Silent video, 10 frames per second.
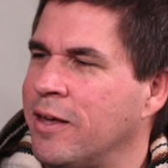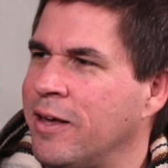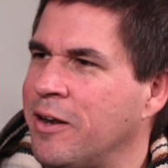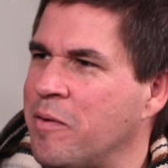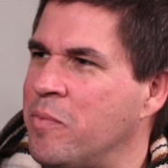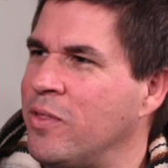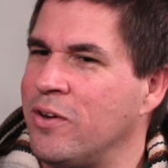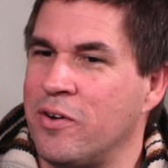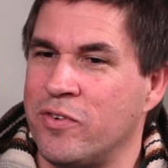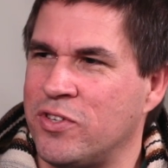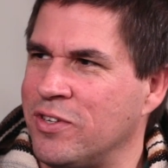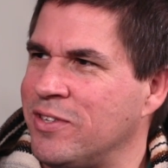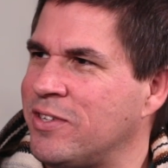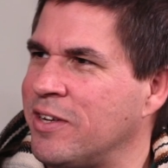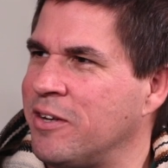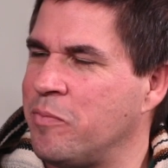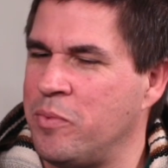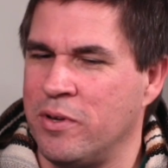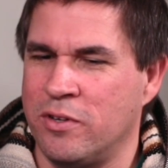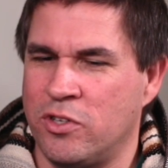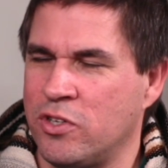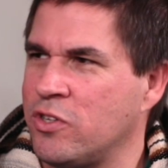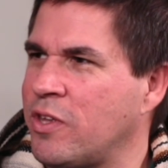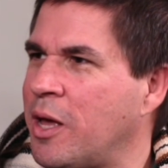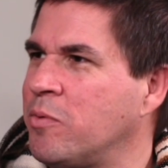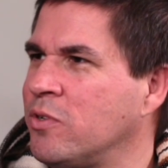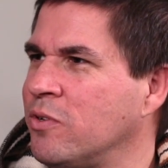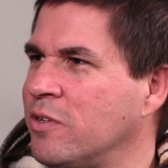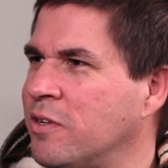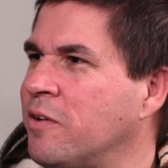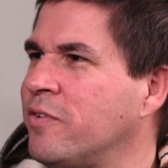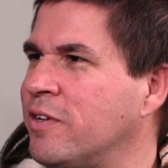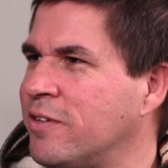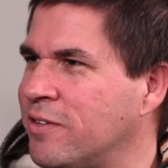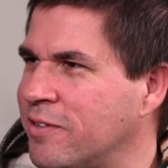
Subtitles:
And I've been there ever since and I've been just absolutely loving it.